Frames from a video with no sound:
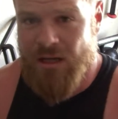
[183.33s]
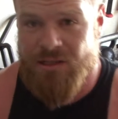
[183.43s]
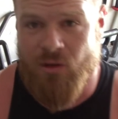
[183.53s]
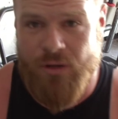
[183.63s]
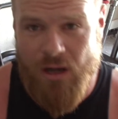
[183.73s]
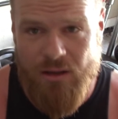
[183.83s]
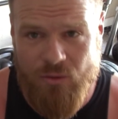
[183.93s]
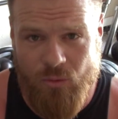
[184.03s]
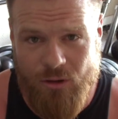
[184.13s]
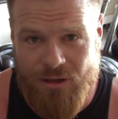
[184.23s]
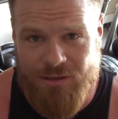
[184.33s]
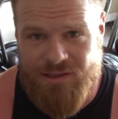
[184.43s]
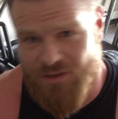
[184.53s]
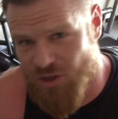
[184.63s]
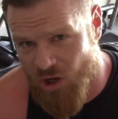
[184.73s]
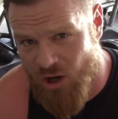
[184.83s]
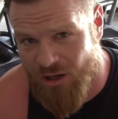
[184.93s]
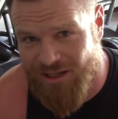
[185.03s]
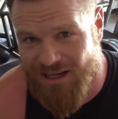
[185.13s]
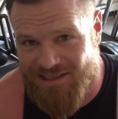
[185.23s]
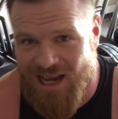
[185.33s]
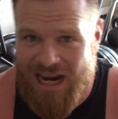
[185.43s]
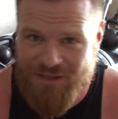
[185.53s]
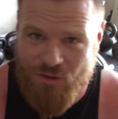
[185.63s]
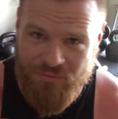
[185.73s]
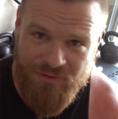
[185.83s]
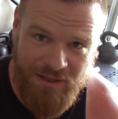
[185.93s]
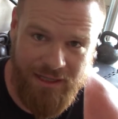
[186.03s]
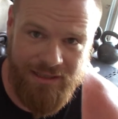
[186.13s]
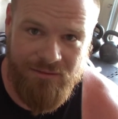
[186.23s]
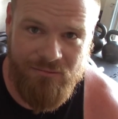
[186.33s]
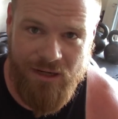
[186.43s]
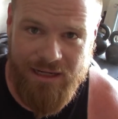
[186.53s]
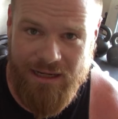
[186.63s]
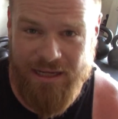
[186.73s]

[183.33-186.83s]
So in other words, chalk is hydrophilic, right?